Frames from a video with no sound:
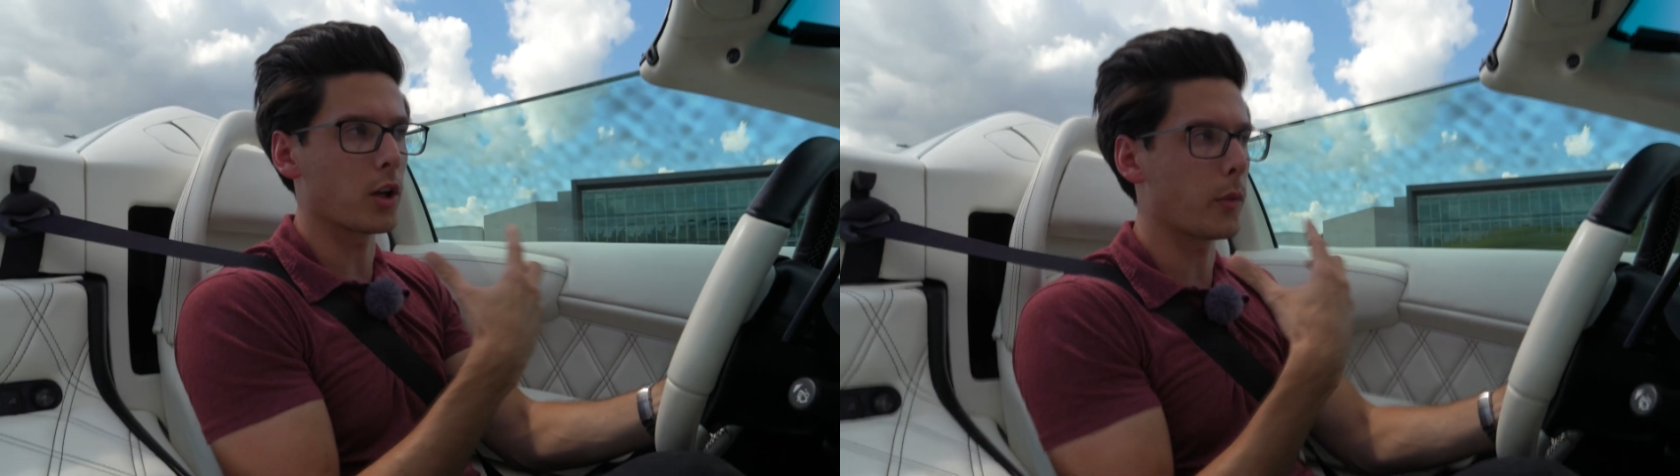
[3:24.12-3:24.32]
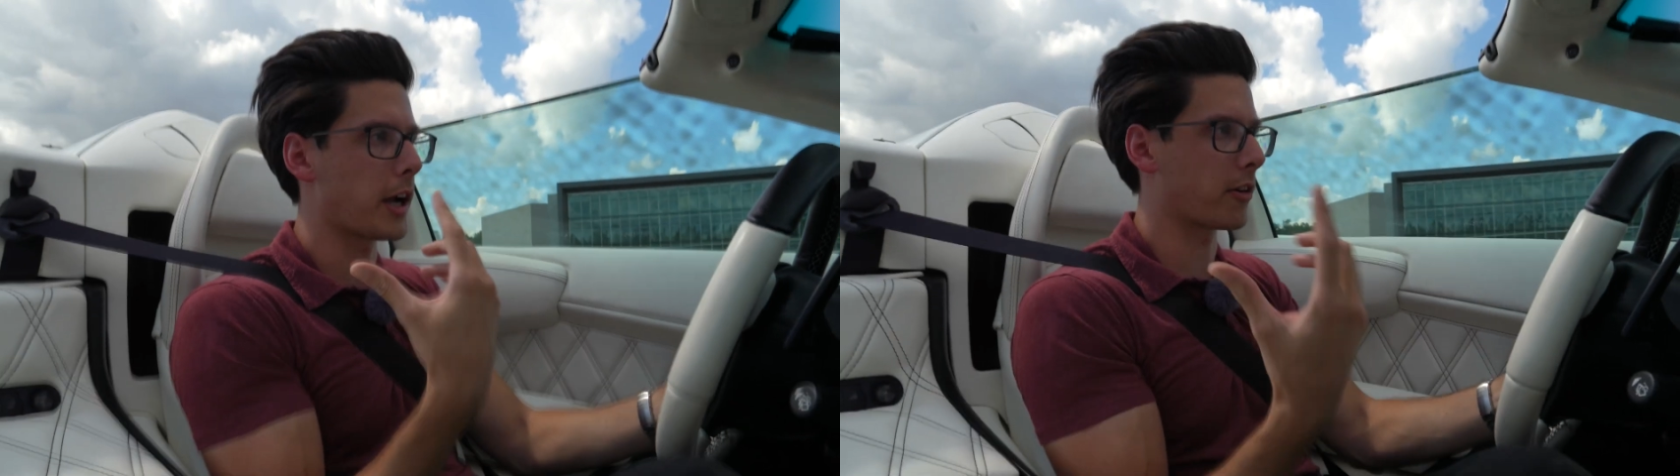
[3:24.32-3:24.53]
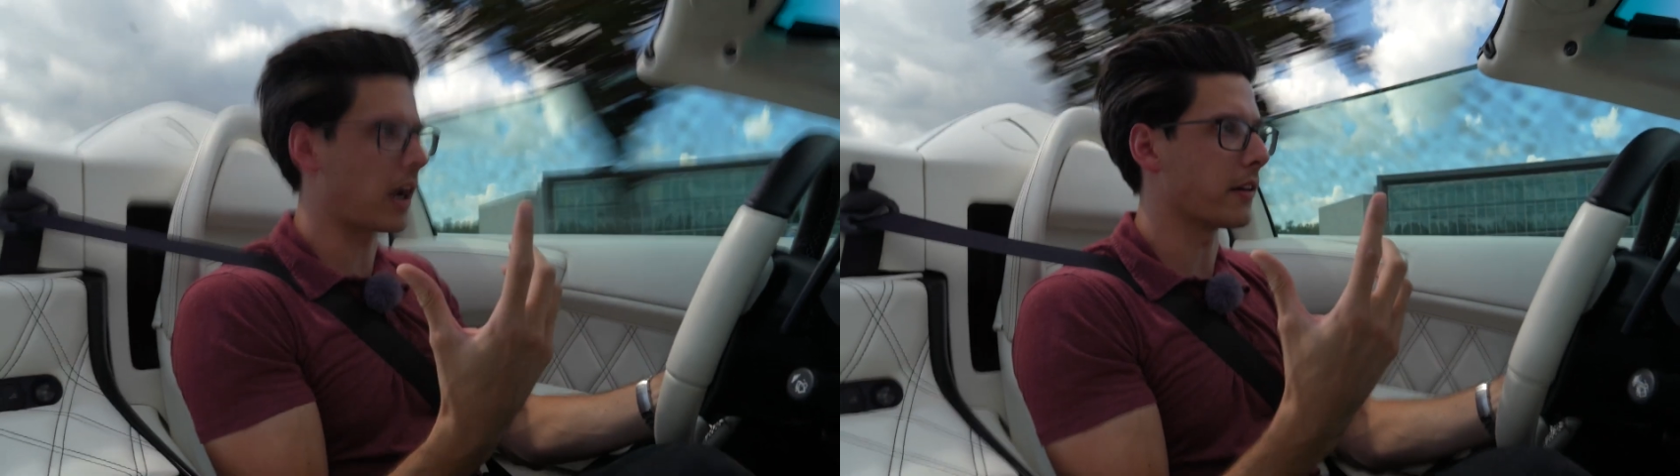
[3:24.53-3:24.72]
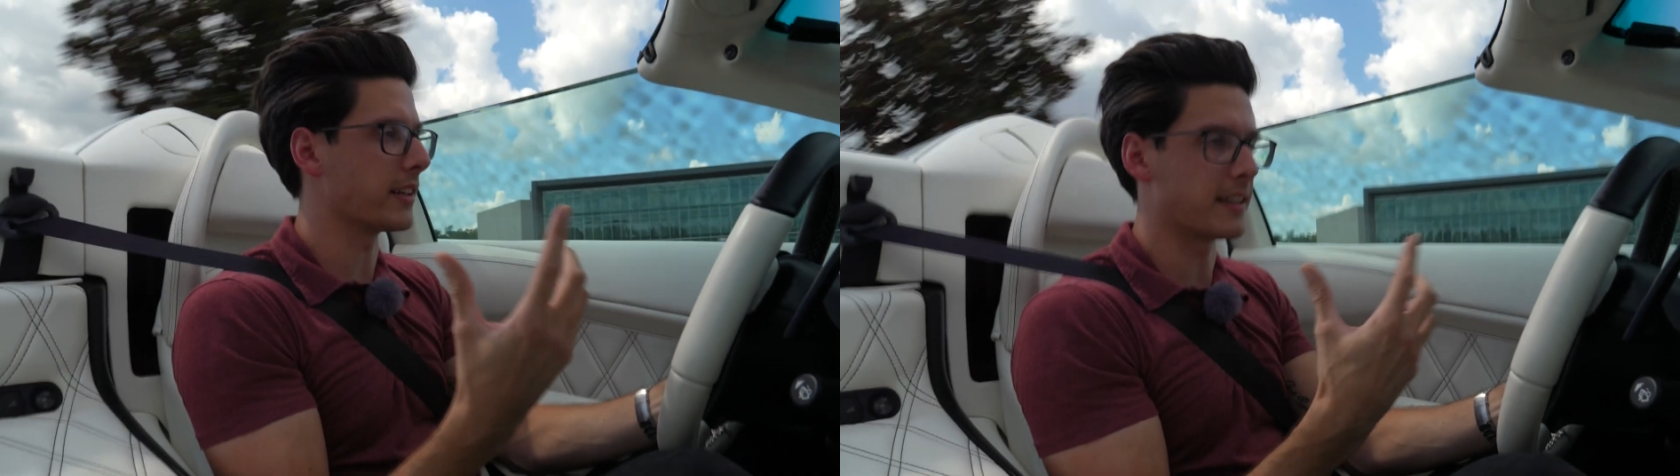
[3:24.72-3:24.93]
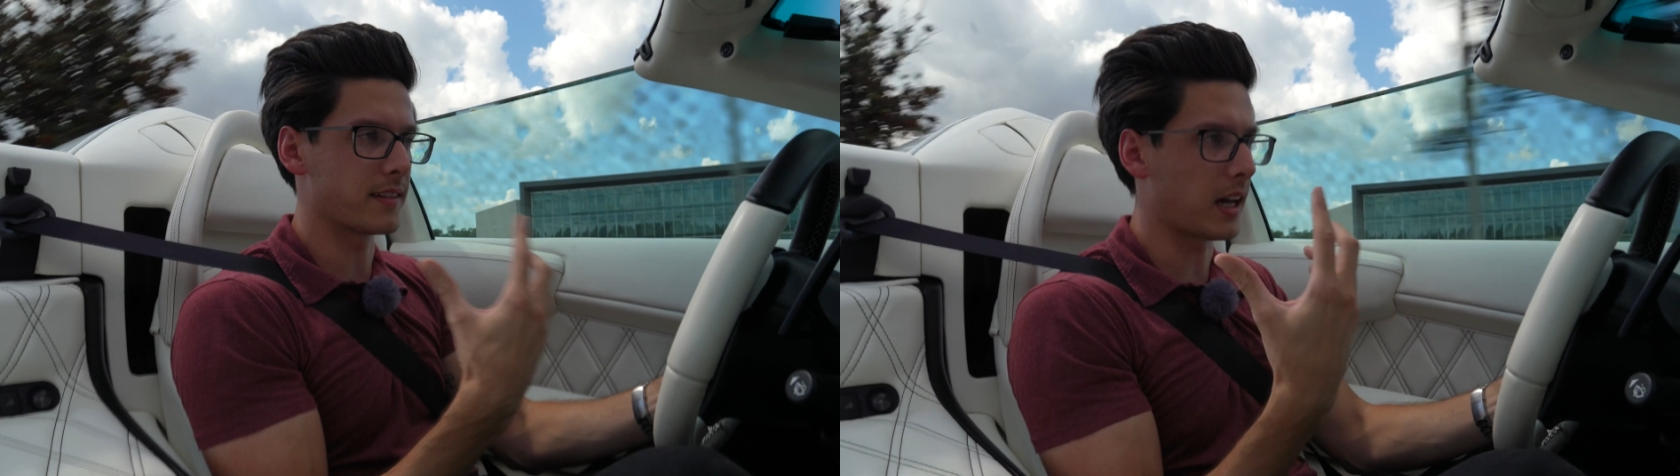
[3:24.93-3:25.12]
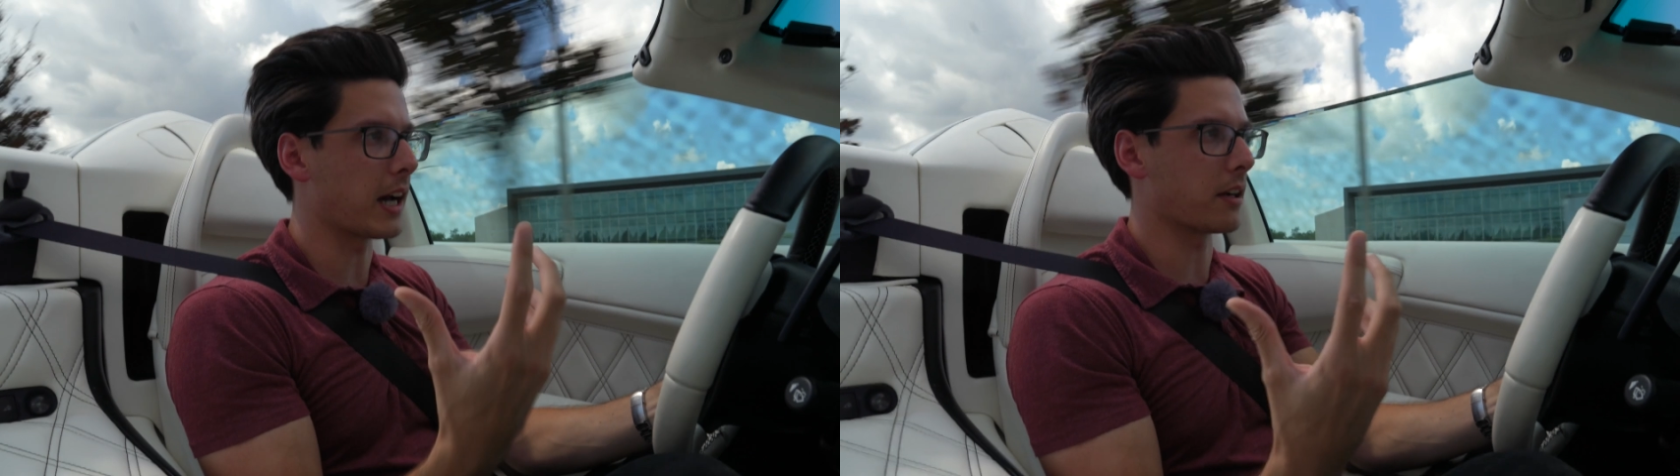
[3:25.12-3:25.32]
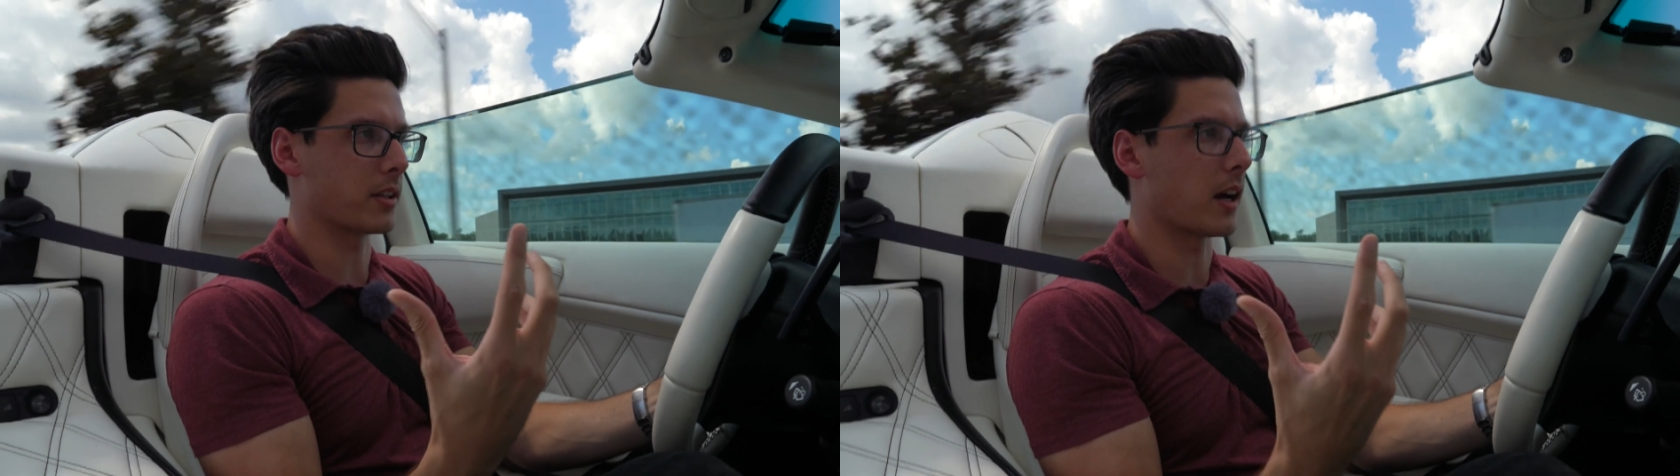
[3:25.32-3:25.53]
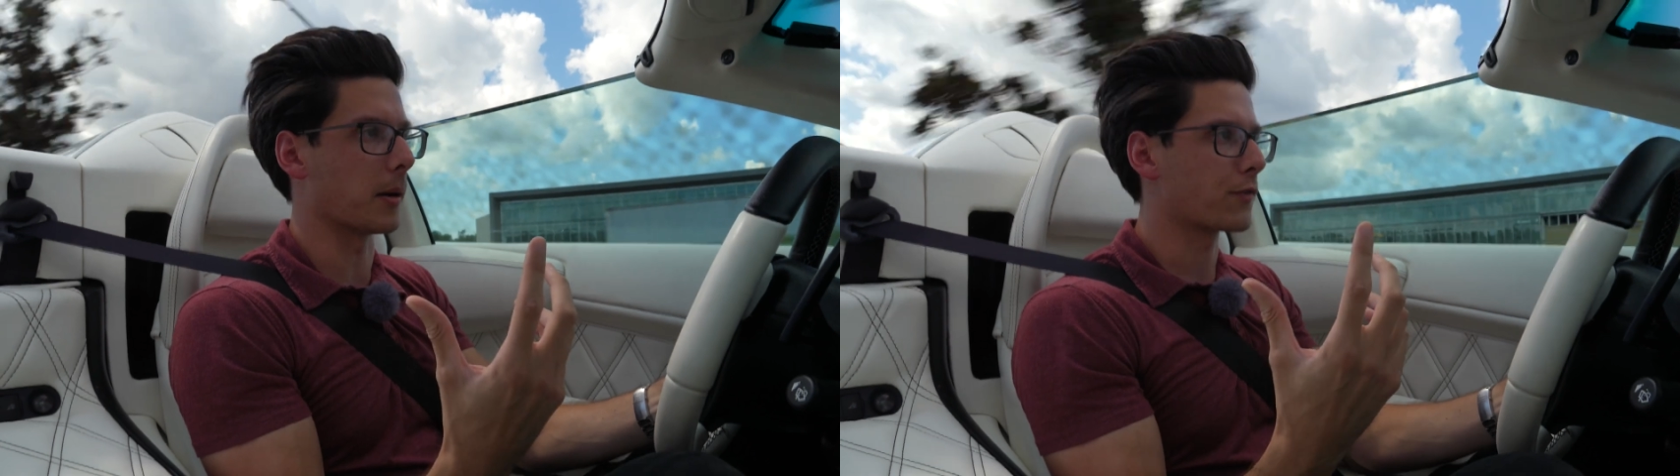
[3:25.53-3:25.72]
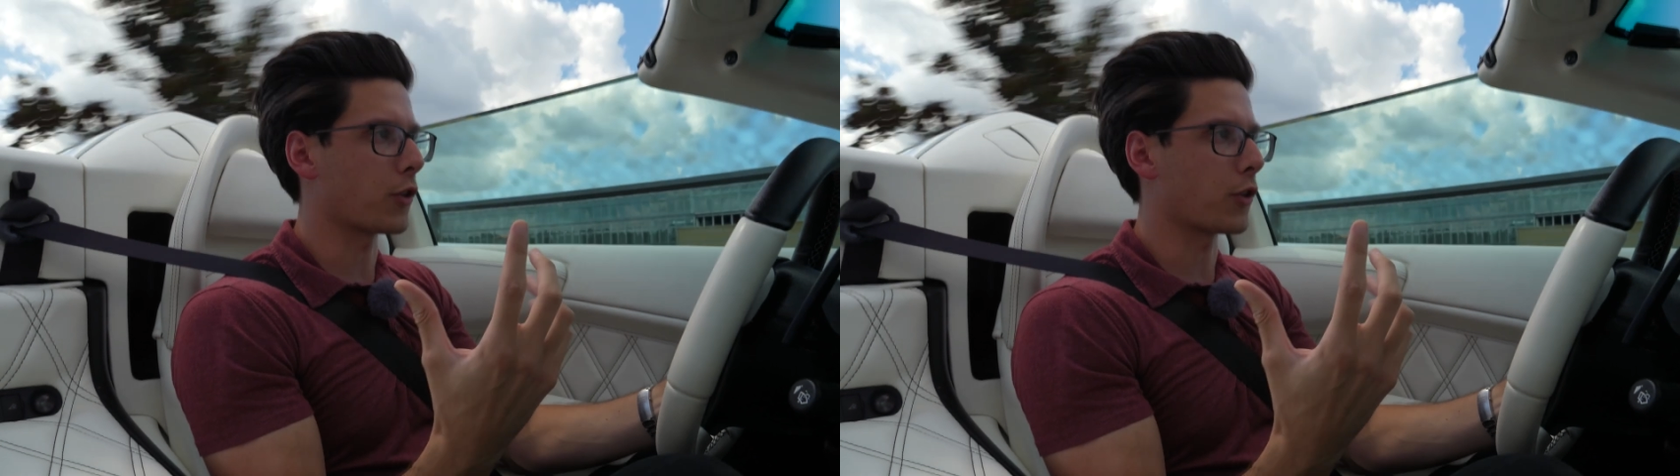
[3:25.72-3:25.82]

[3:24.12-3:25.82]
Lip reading: the way around the entire time.